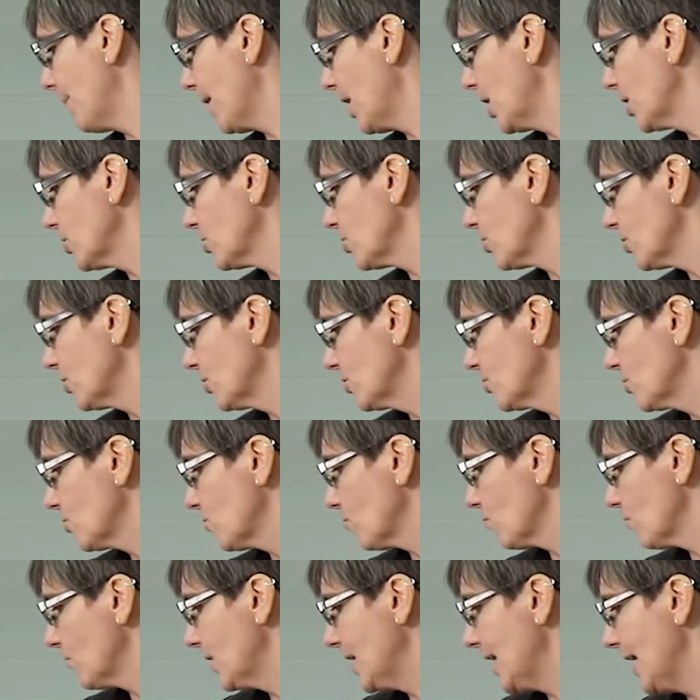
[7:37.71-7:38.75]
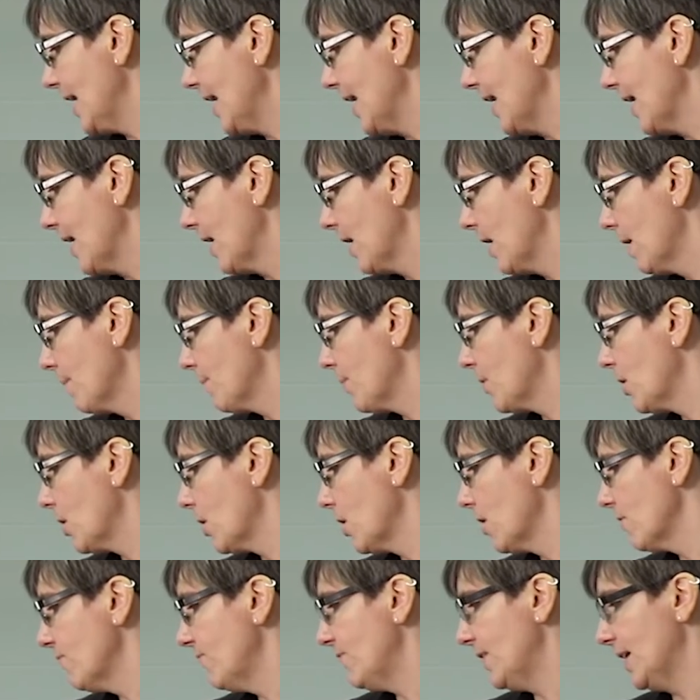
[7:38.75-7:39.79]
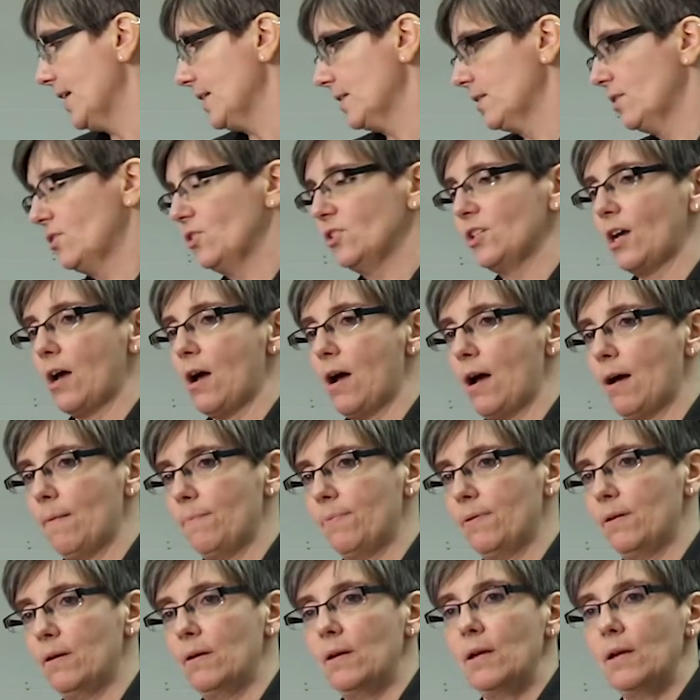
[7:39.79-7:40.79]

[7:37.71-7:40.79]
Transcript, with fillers: bar turns green. Perfect. Stop.